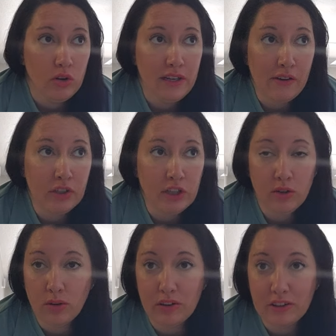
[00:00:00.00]
Never had
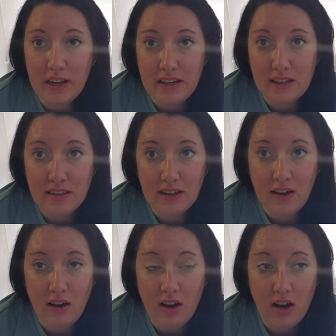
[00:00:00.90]
ordered anything
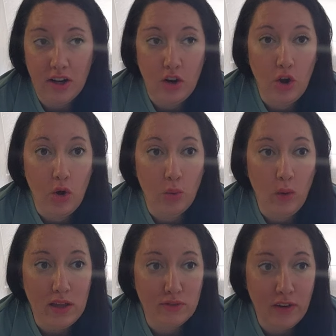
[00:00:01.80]
on
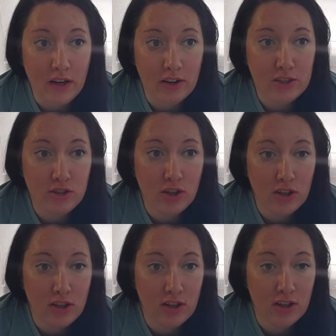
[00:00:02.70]
Wayfair. It
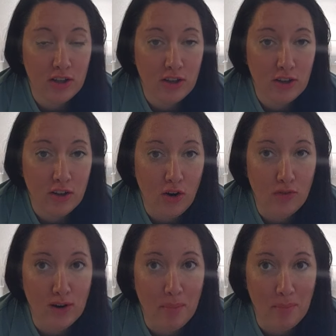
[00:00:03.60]
took
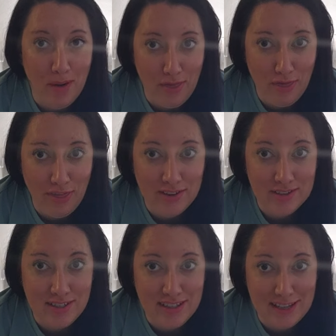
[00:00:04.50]
over a month
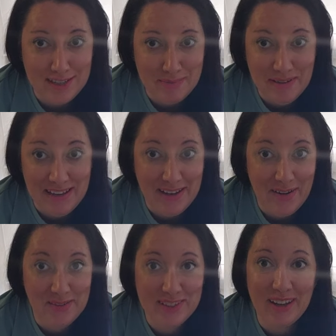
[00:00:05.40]
to get to me.
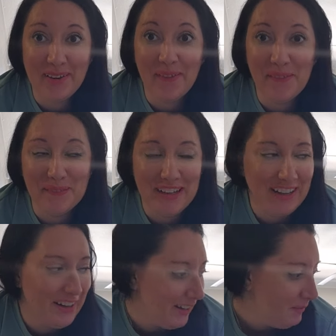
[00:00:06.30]
I was like, oh my
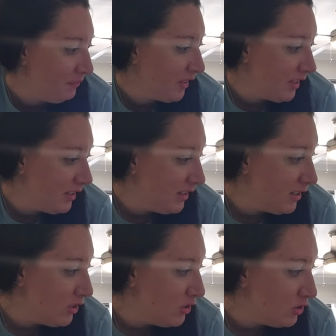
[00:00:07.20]
God.
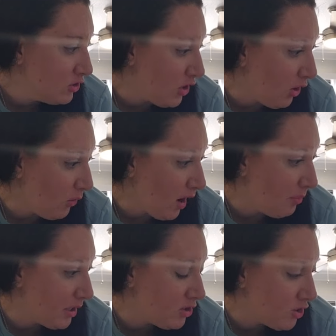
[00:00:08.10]
So
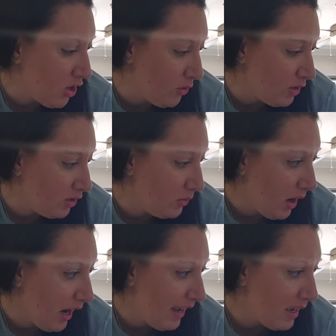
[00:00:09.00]
I'm gonna show you.
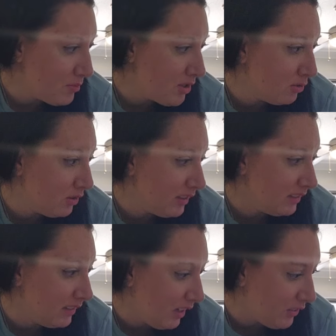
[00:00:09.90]
I absolutely
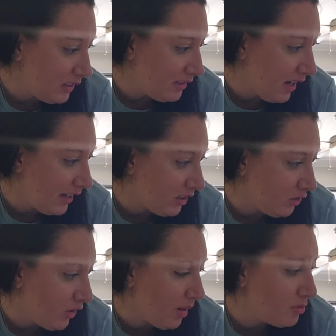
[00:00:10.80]
love it. I can
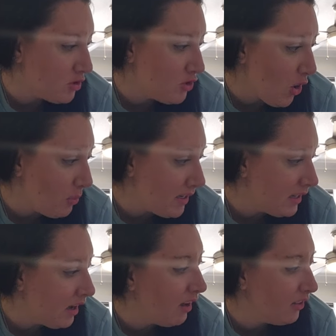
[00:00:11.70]
grab so
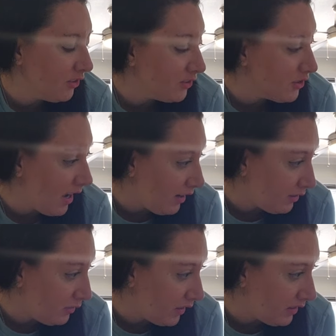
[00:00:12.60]
many colors
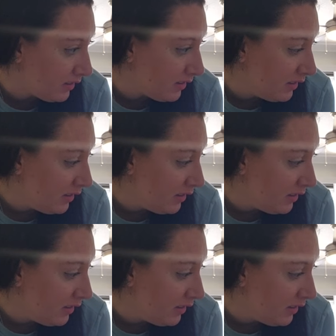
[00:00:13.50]
out of it.